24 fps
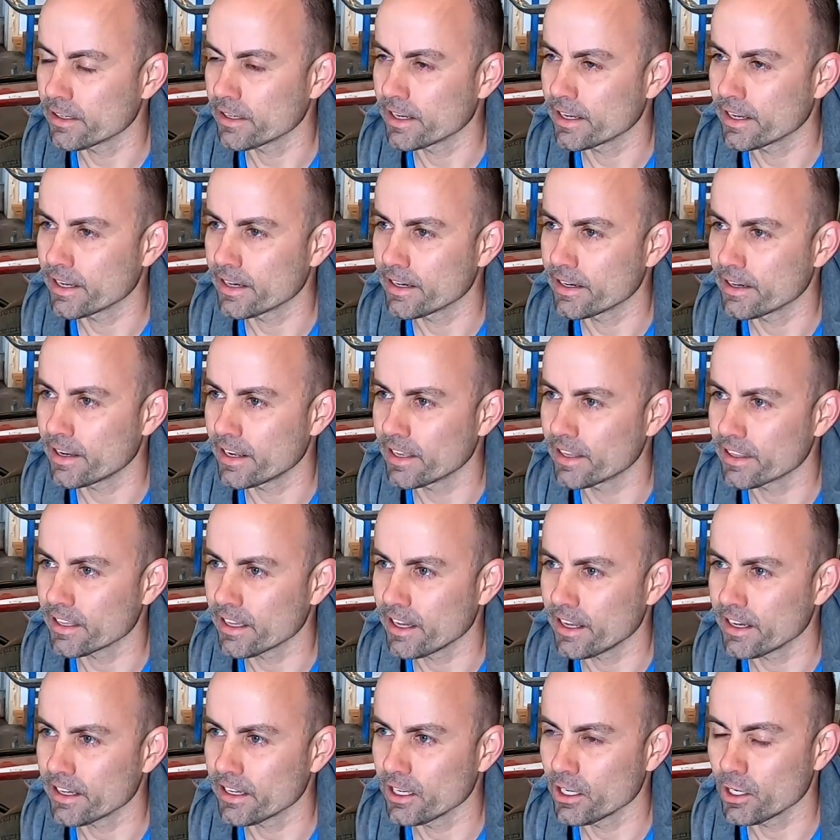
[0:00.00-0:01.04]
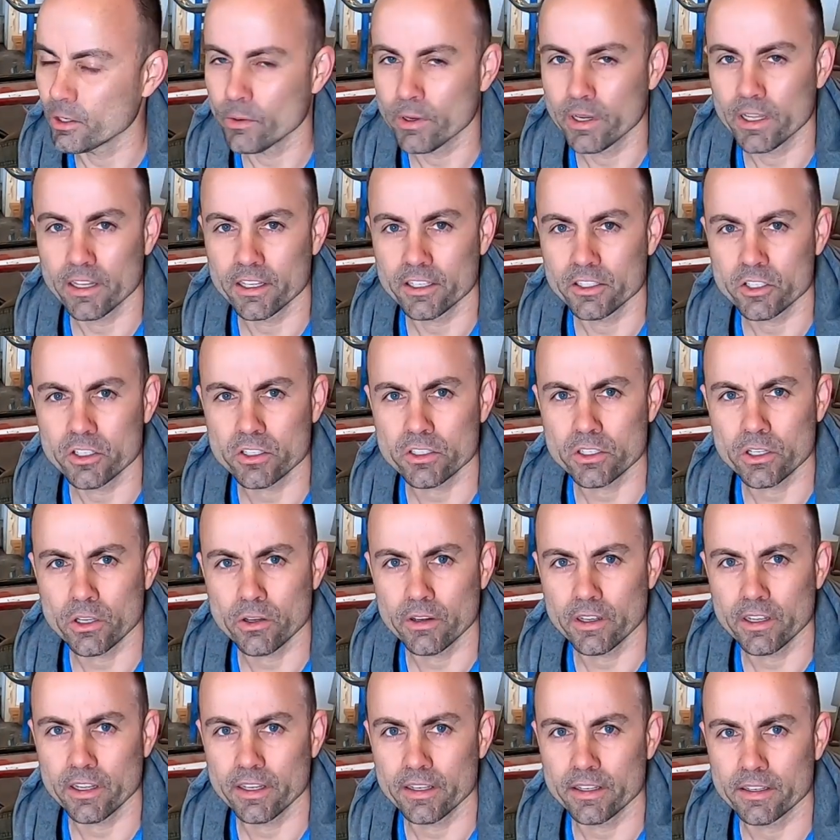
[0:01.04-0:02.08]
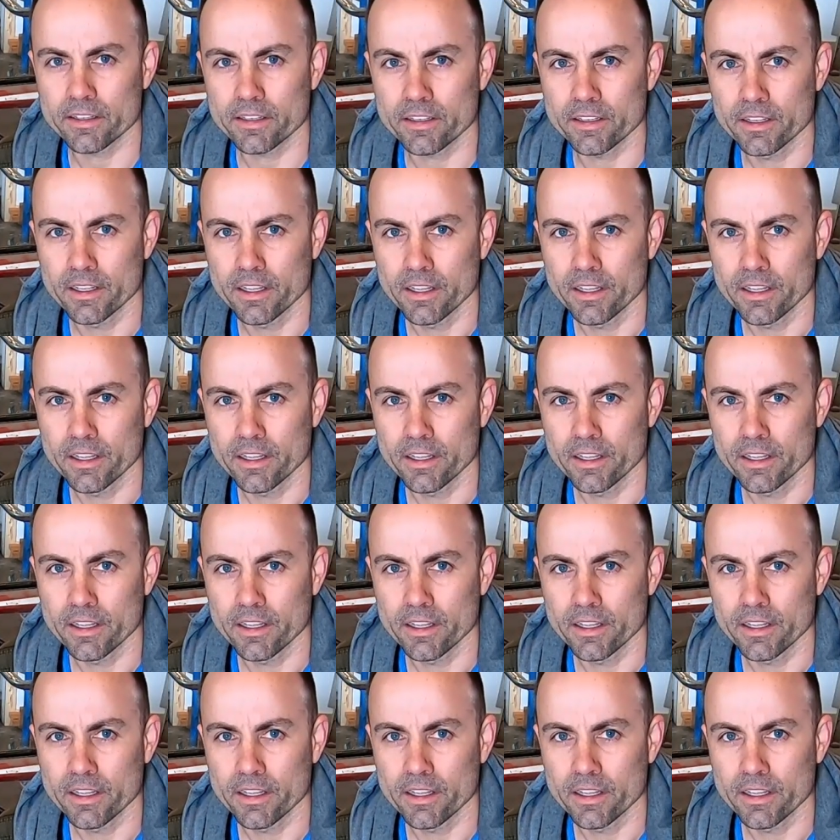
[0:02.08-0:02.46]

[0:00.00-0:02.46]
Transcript: and I thought you know what let's just go ahead and